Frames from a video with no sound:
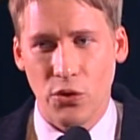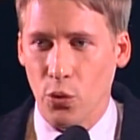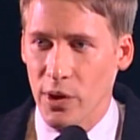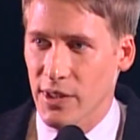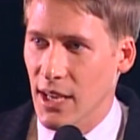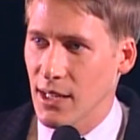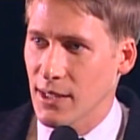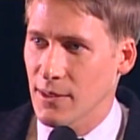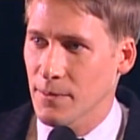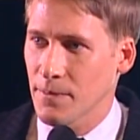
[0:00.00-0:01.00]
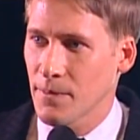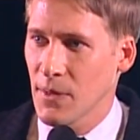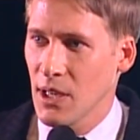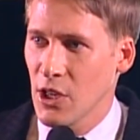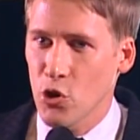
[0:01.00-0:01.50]
of storytelling.
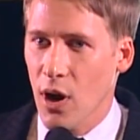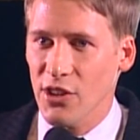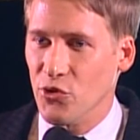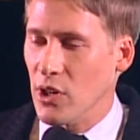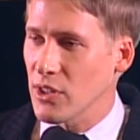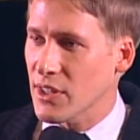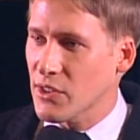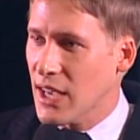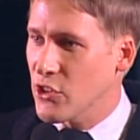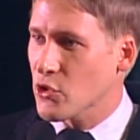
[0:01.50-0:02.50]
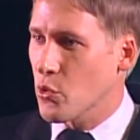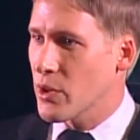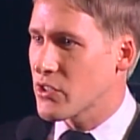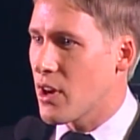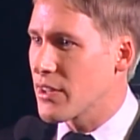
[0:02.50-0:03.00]
You know, I struggle to tell
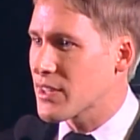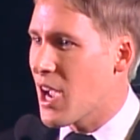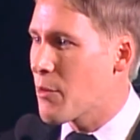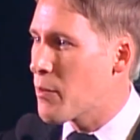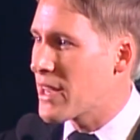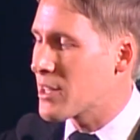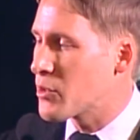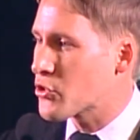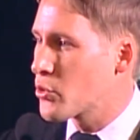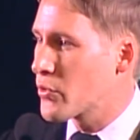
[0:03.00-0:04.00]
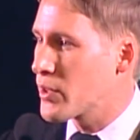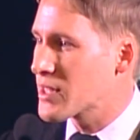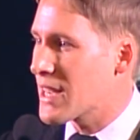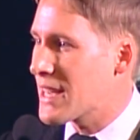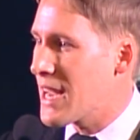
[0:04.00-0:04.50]
stories all the time and make them as
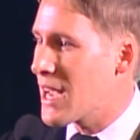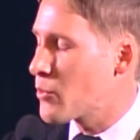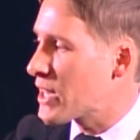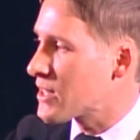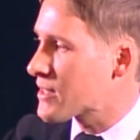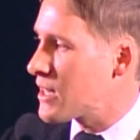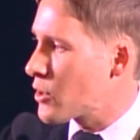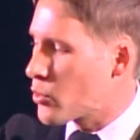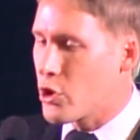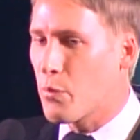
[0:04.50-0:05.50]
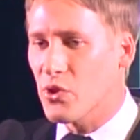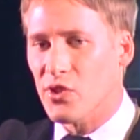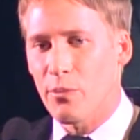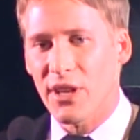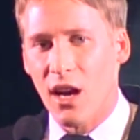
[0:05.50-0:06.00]
truthful as I can. We can see that when you
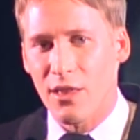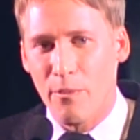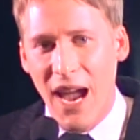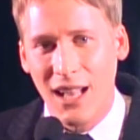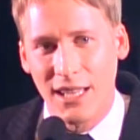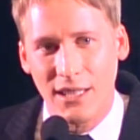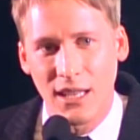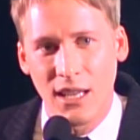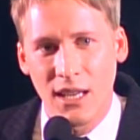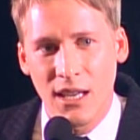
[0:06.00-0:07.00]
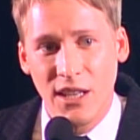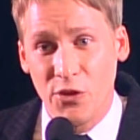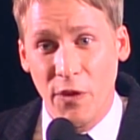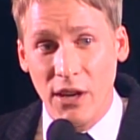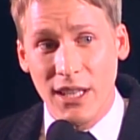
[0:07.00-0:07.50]
put something on the ballot,
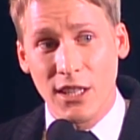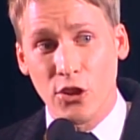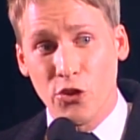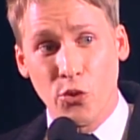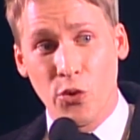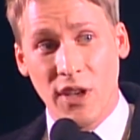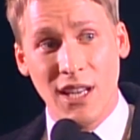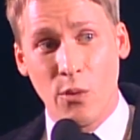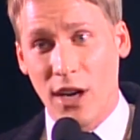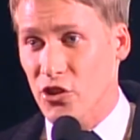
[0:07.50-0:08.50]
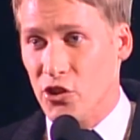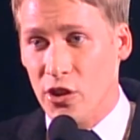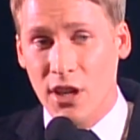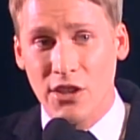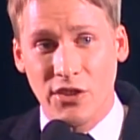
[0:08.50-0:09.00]
there's very little truth anywhere.
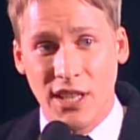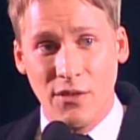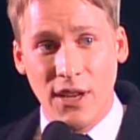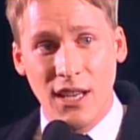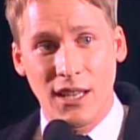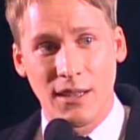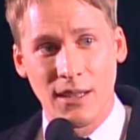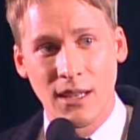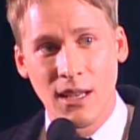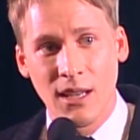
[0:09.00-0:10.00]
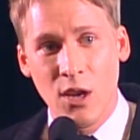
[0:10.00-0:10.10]
Just turn on your TV.